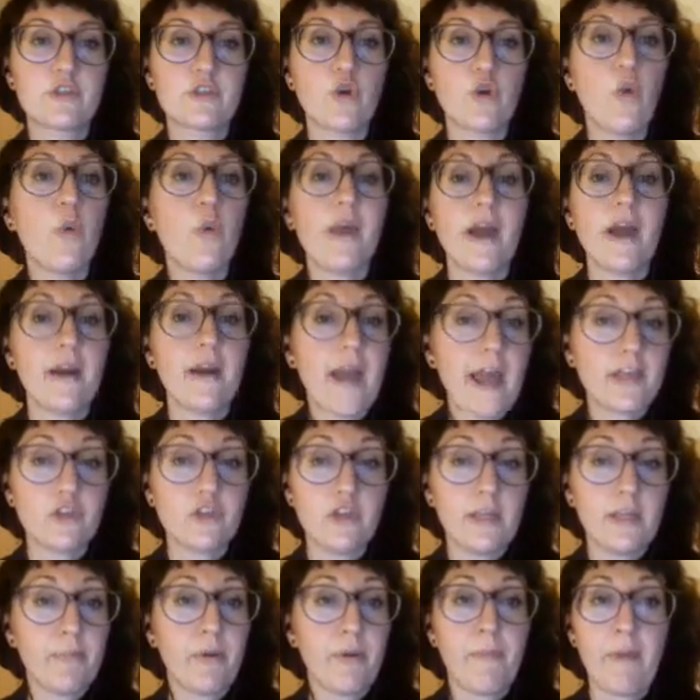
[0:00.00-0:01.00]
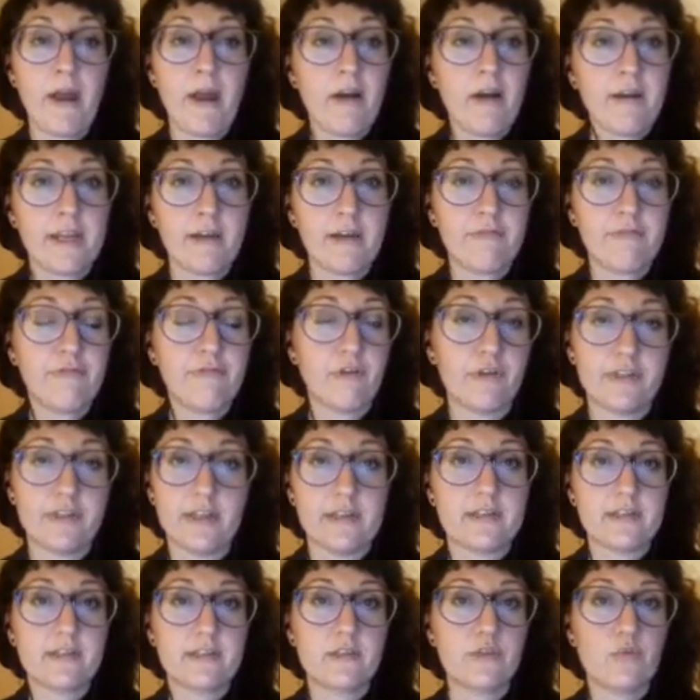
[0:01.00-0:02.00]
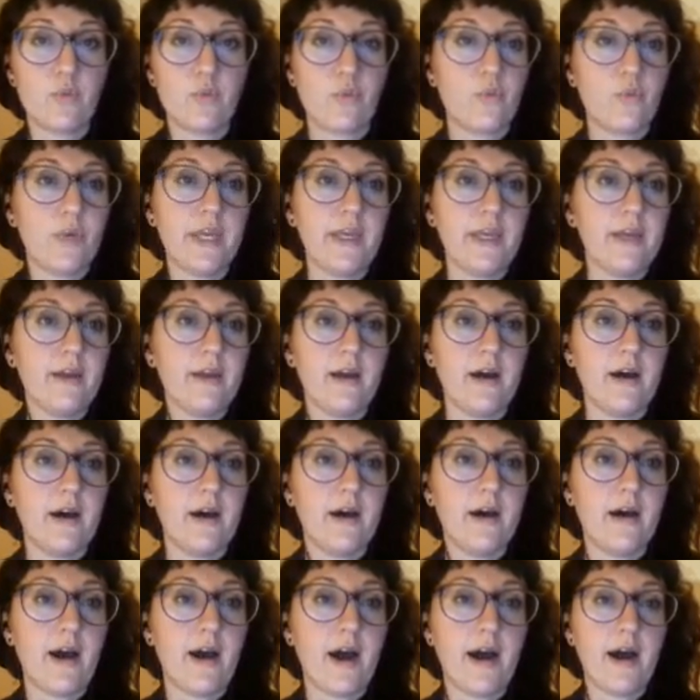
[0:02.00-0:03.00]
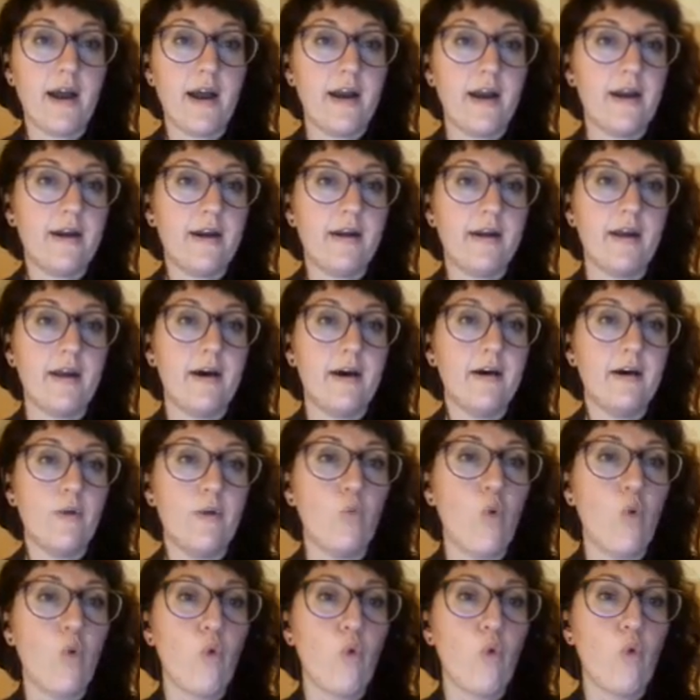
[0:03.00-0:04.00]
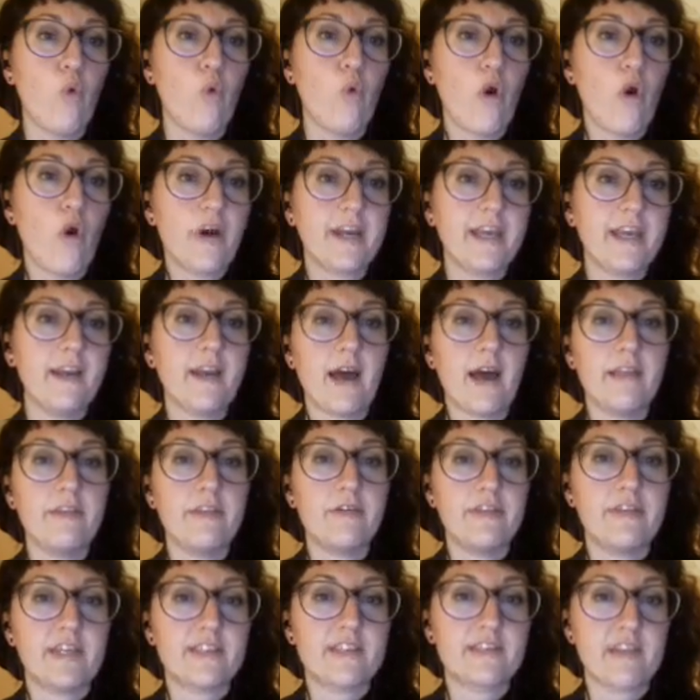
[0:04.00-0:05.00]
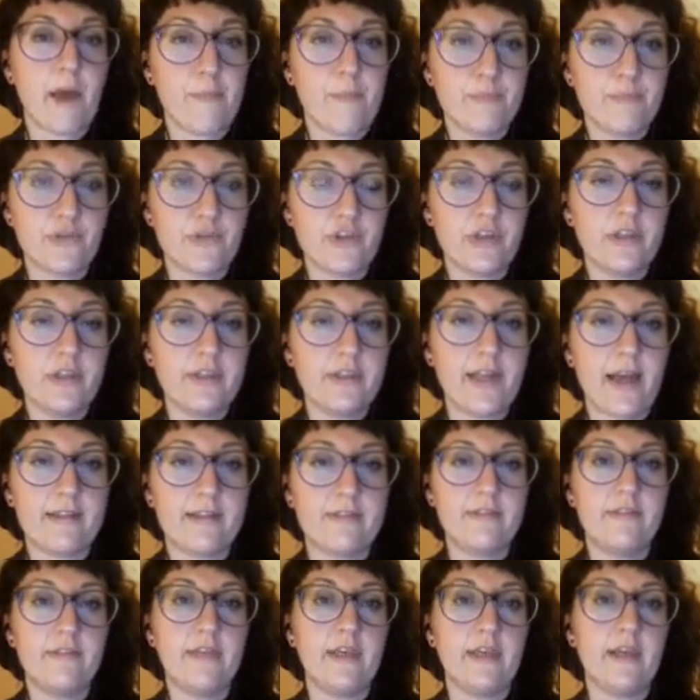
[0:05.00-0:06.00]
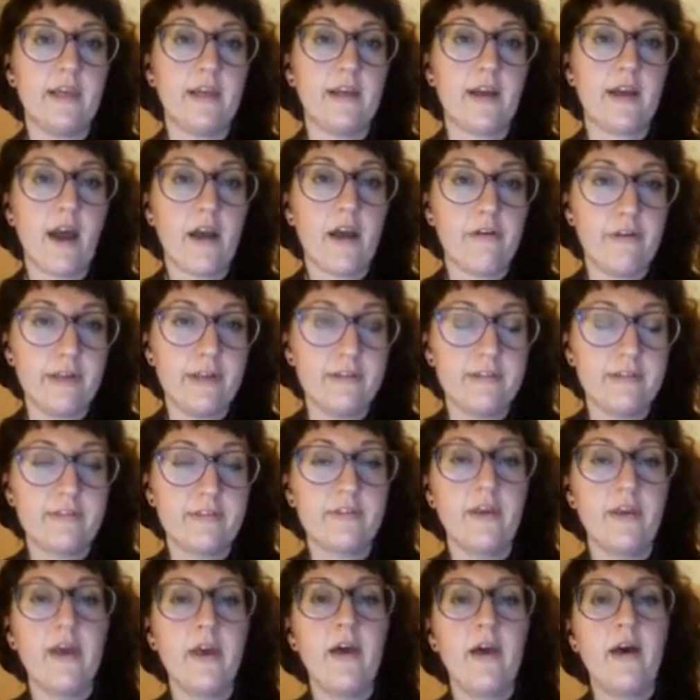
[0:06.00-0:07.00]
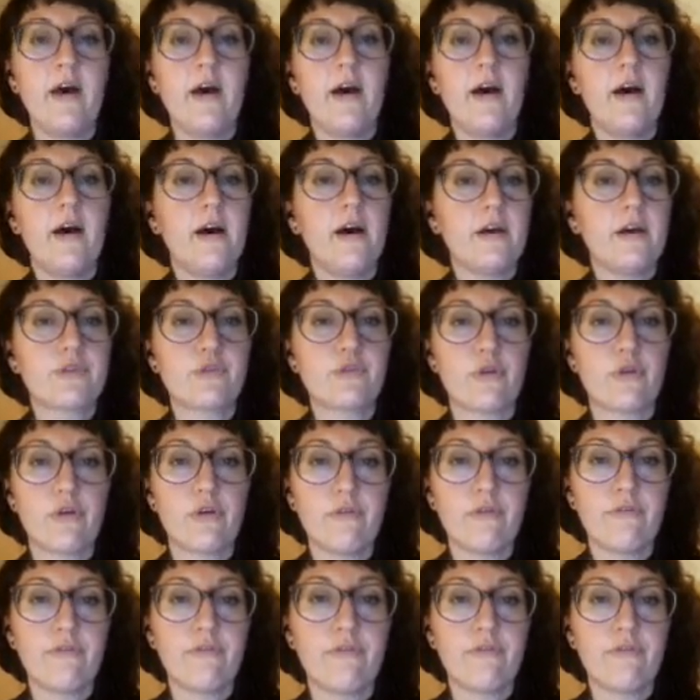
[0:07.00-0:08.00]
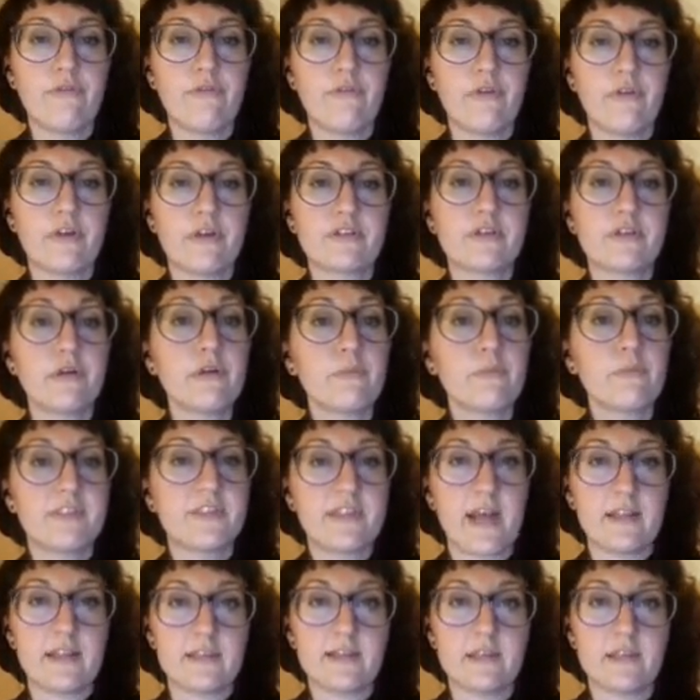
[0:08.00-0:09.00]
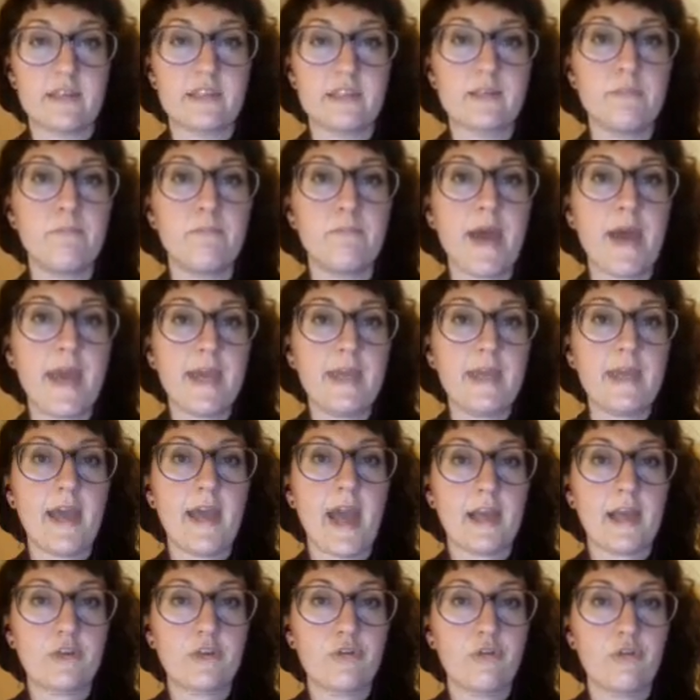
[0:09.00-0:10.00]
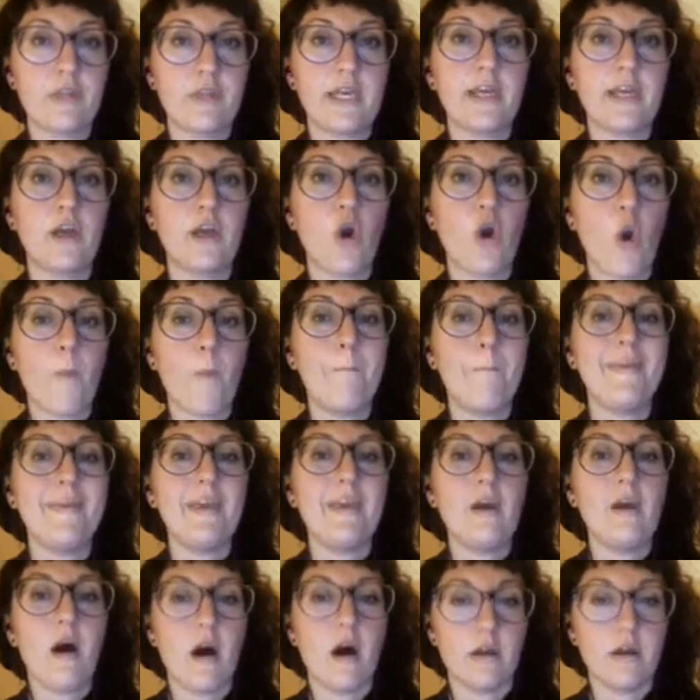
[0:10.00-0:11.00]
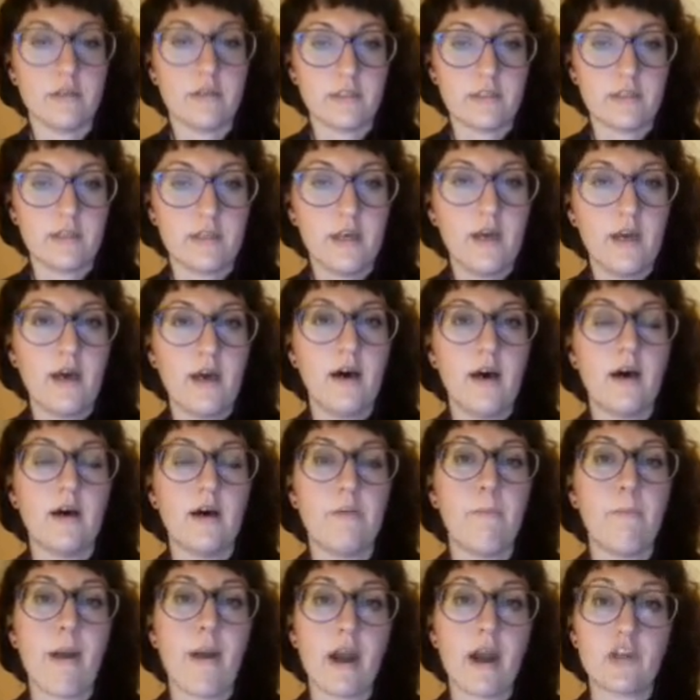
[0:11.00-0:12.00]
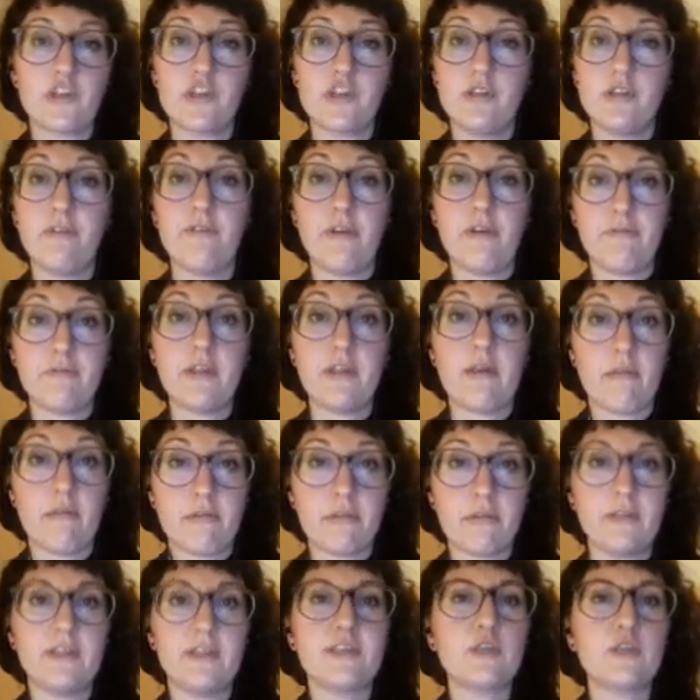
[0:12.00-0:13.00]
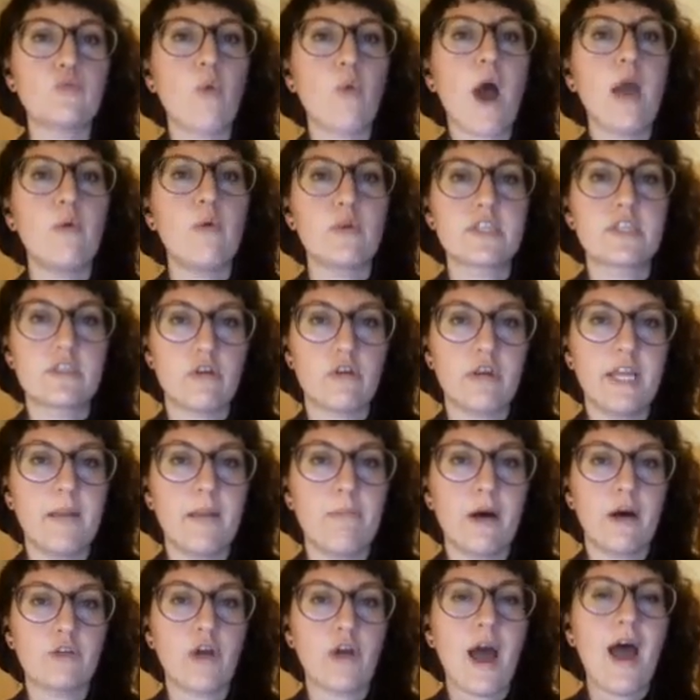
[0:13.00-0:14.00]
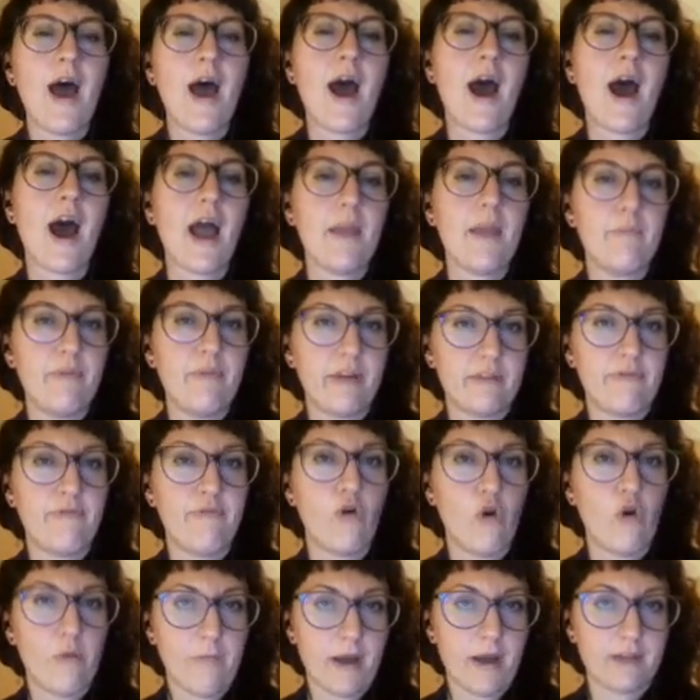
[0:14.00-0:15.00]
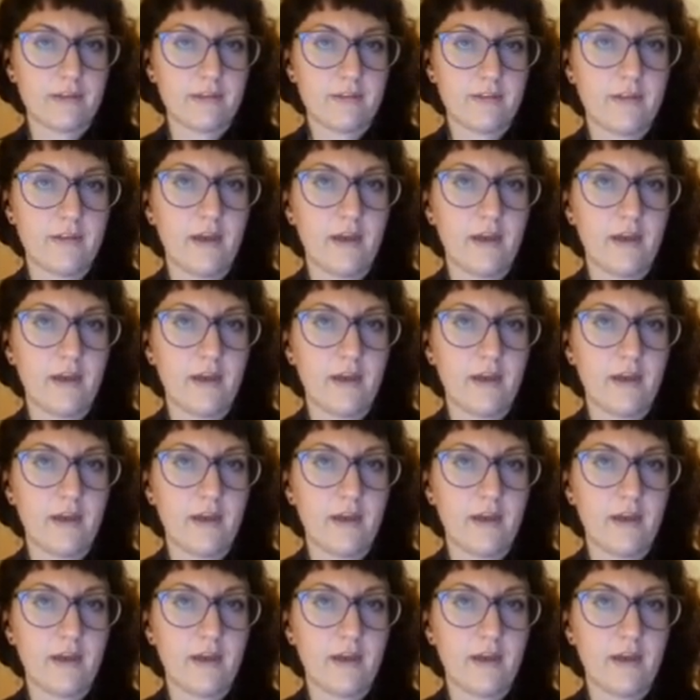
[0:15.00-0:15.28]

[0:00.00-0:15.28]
we are actually preparing for this. We are working under the assumption that the current circumstances may actually go beyond March the 15th. This is why I was talking about hybrid format,